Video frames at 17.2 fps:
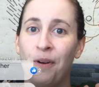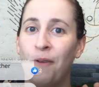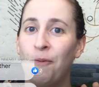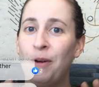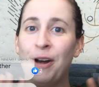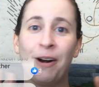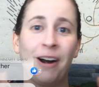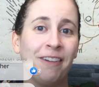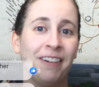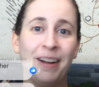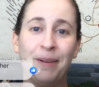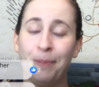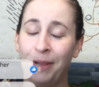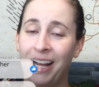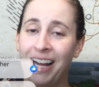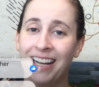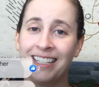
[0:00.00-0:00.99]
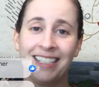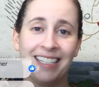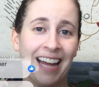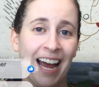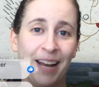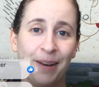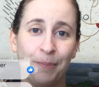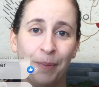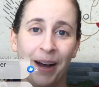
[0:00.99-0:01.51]
We don't have any plans
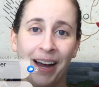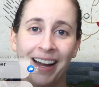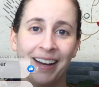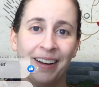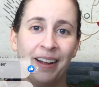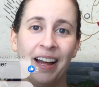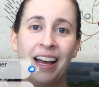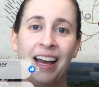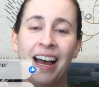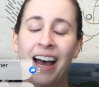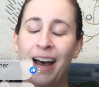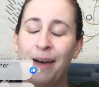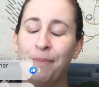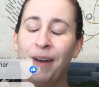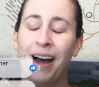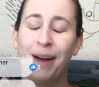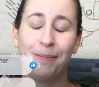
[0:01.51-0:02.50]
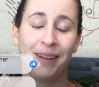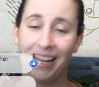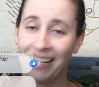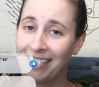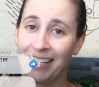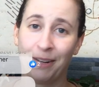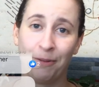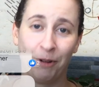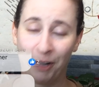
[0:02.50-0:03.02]
yet, but I'm
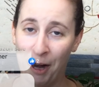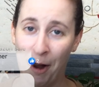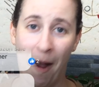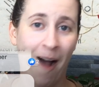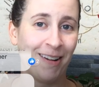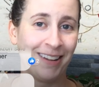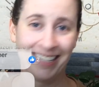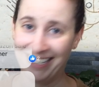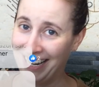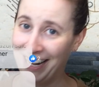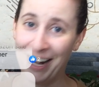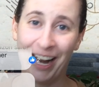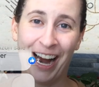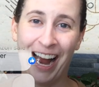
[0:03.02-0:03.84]
guessing we'll go out to dinner.